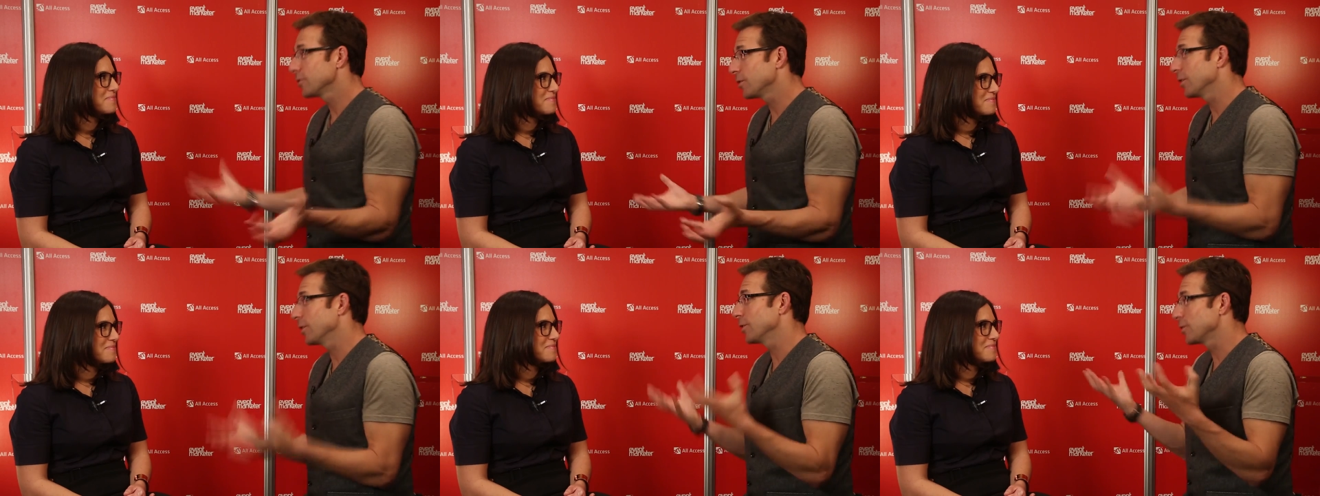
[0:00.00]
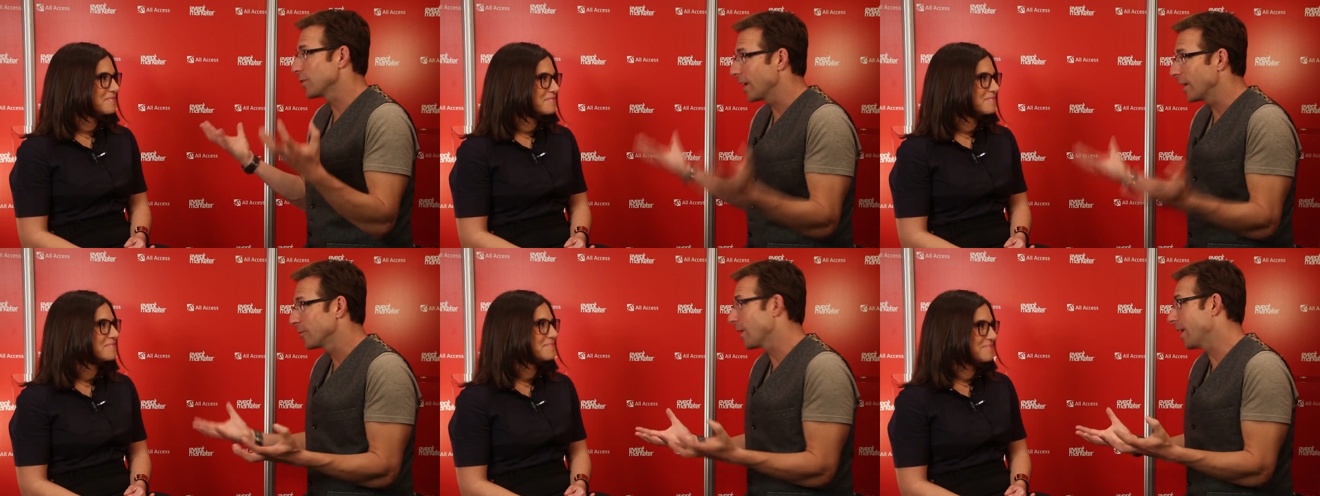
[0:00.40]
Speaker 1: sort of the
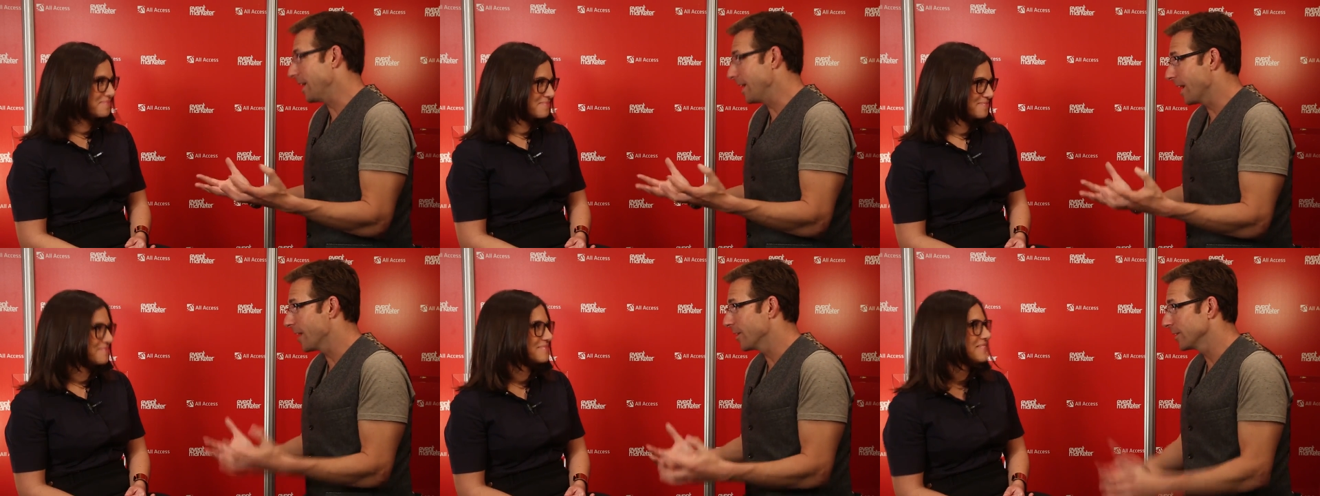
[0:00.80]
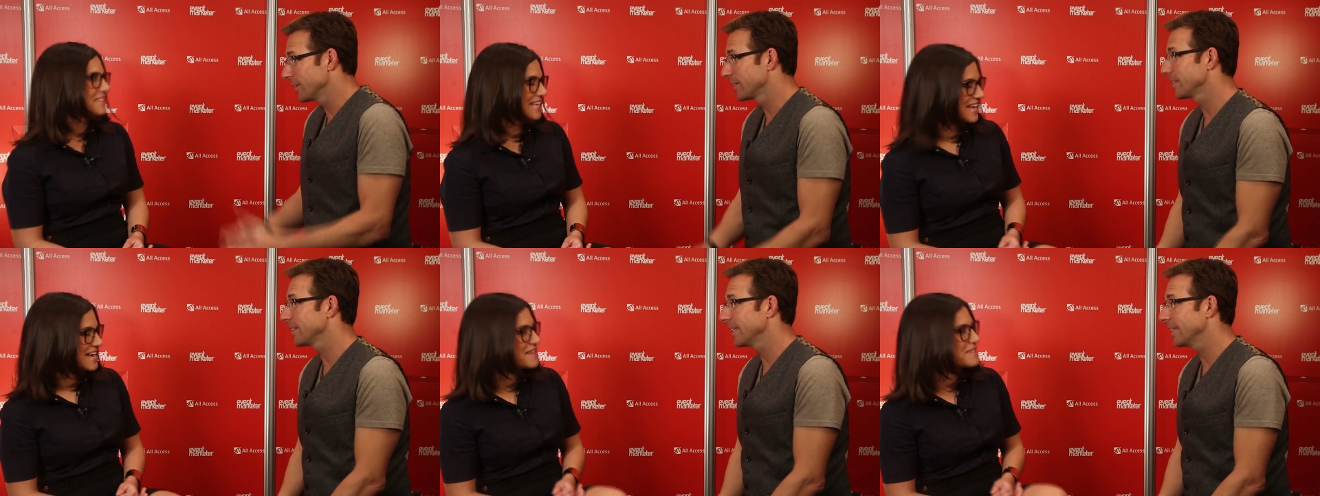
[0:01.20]
trend right now.
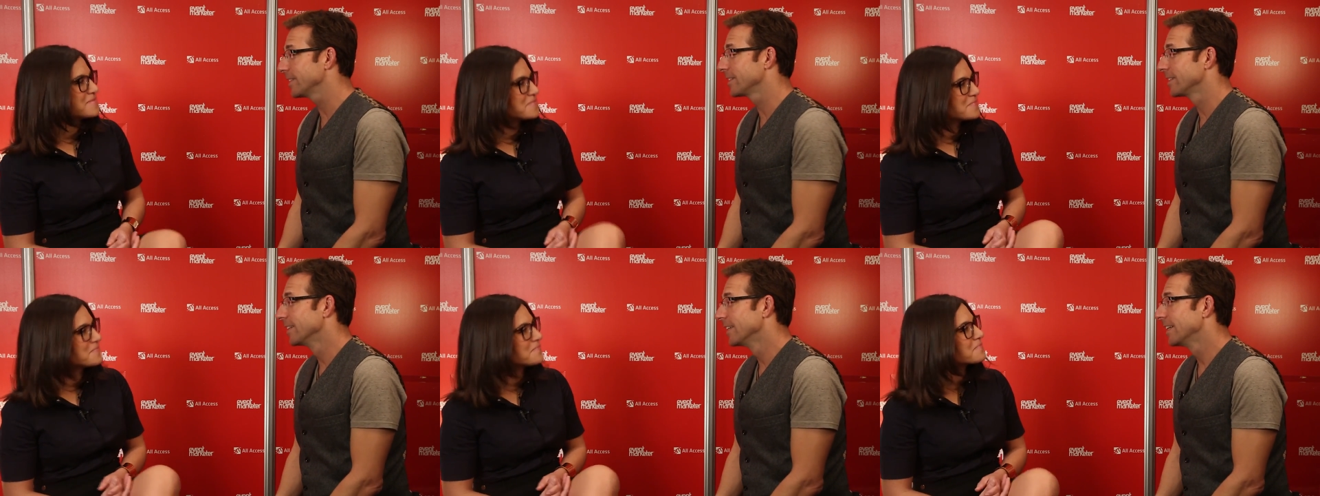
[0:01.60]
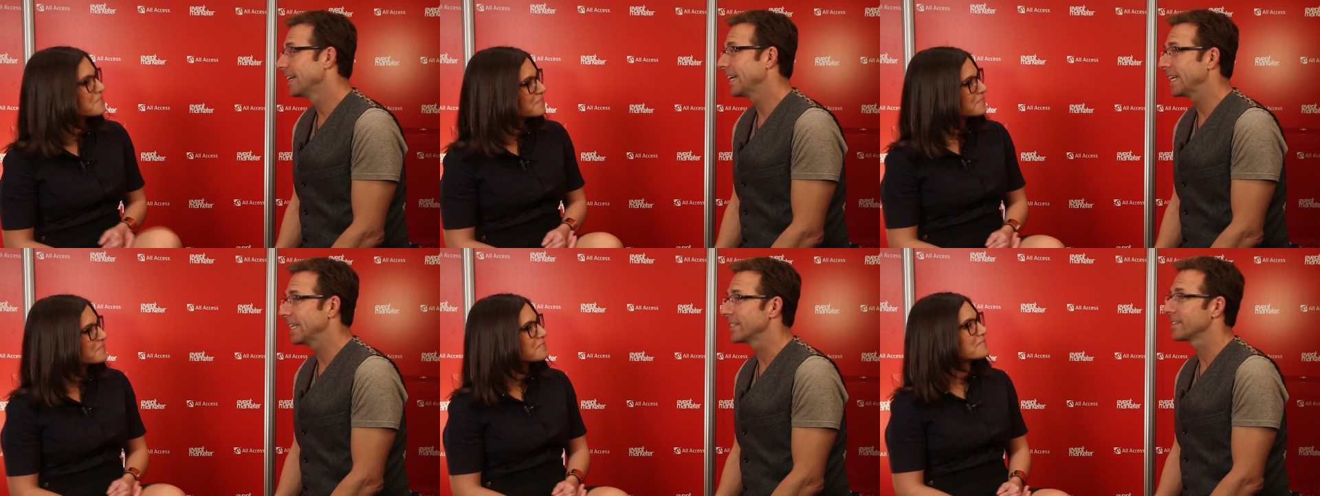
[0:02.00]
Is is,
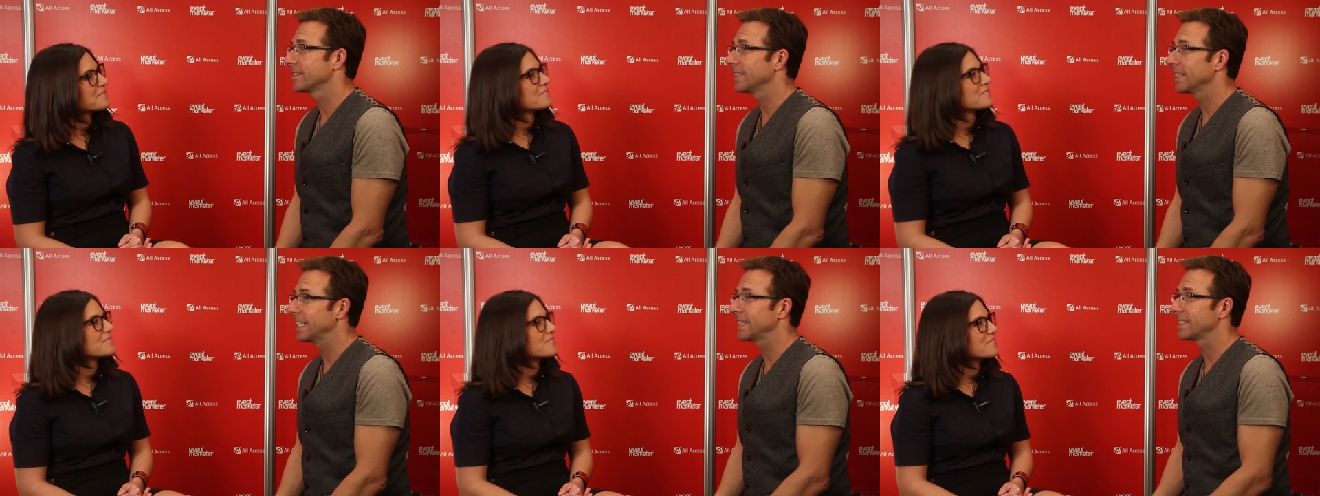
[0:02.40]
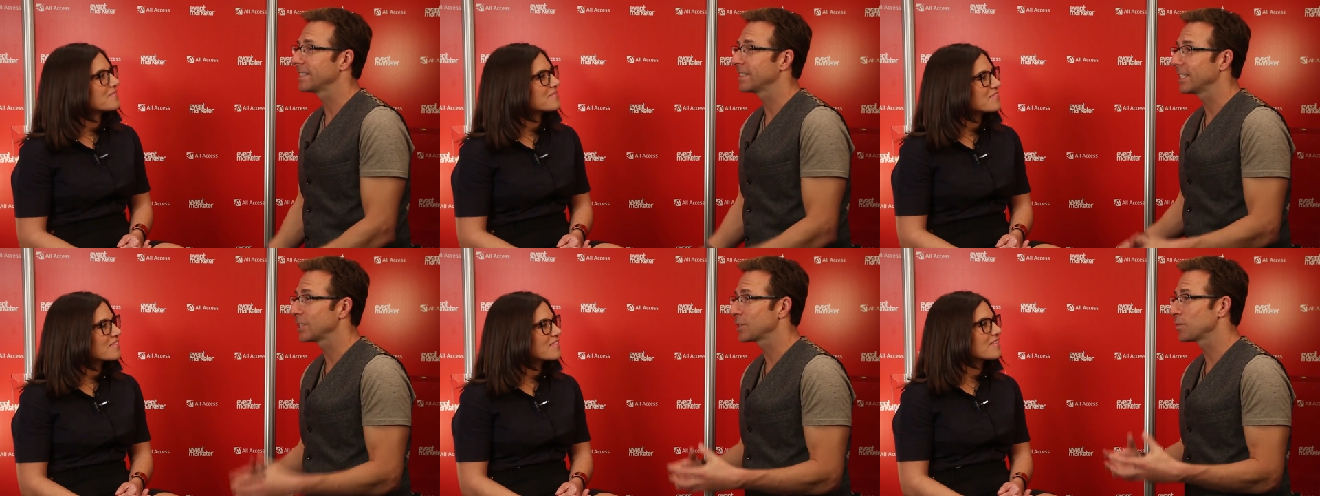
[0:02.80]
is
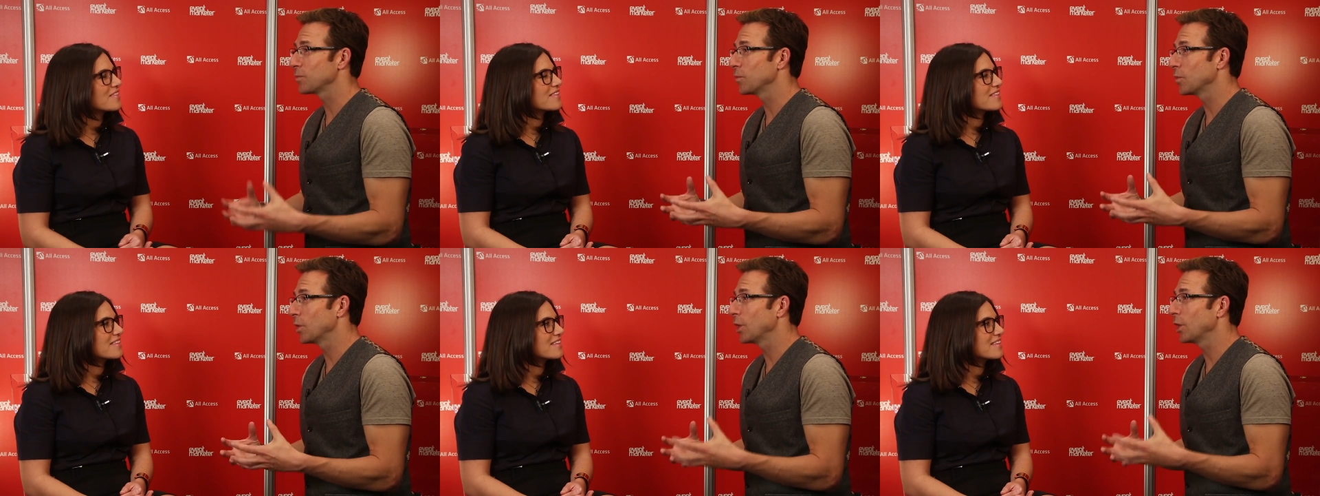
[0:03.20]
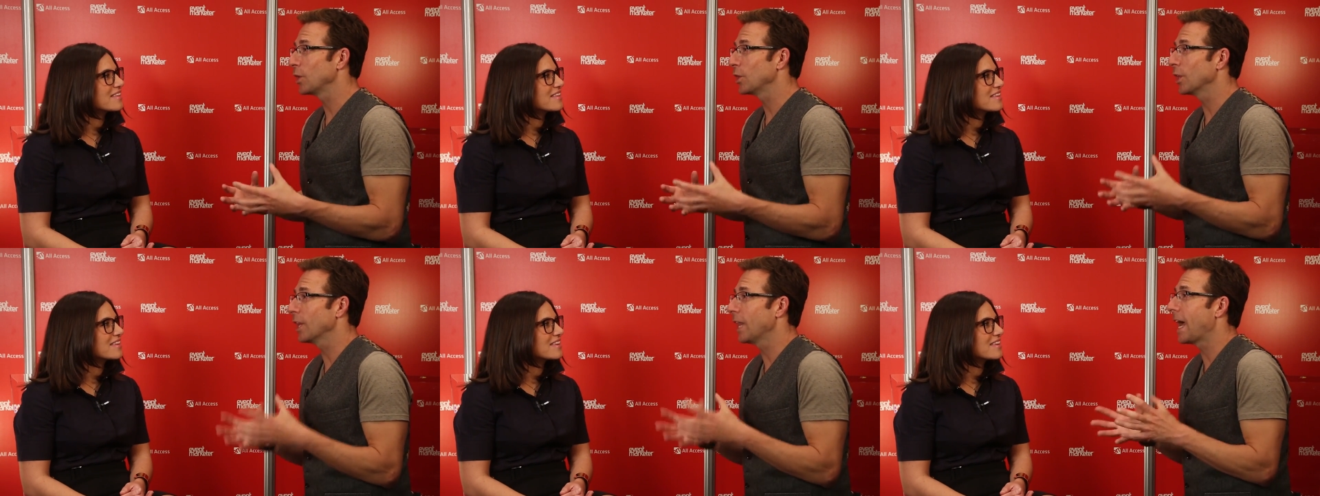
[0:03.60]
is is
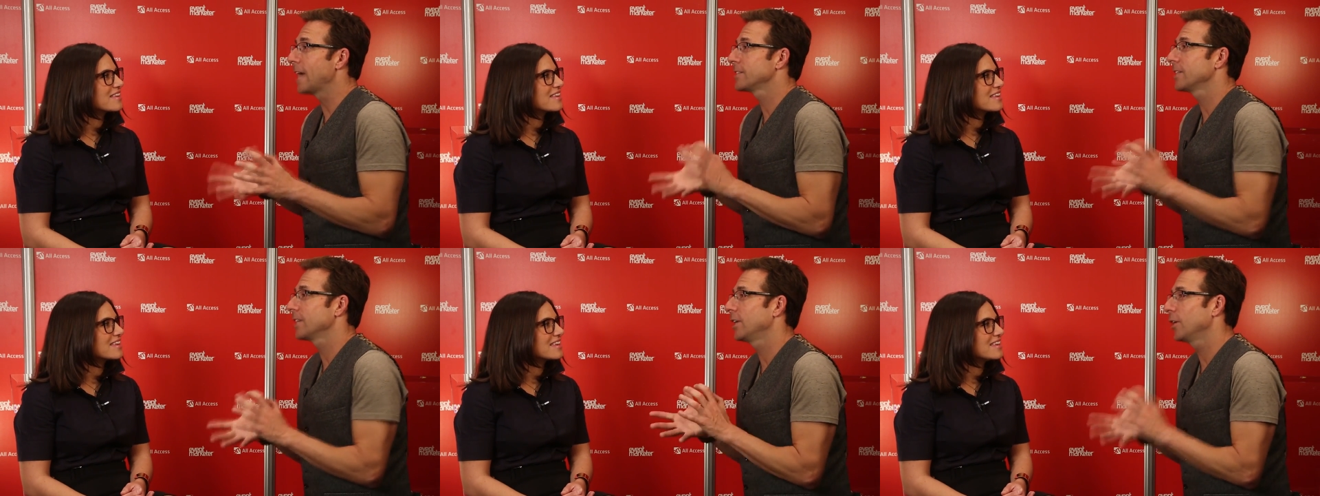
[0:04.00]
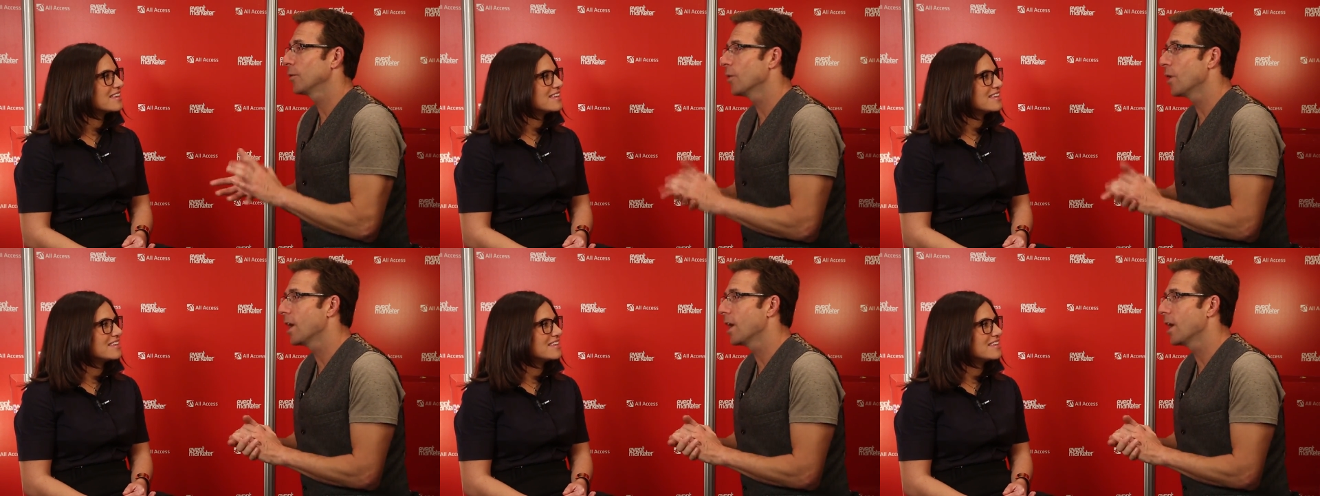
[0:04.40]
the last thing you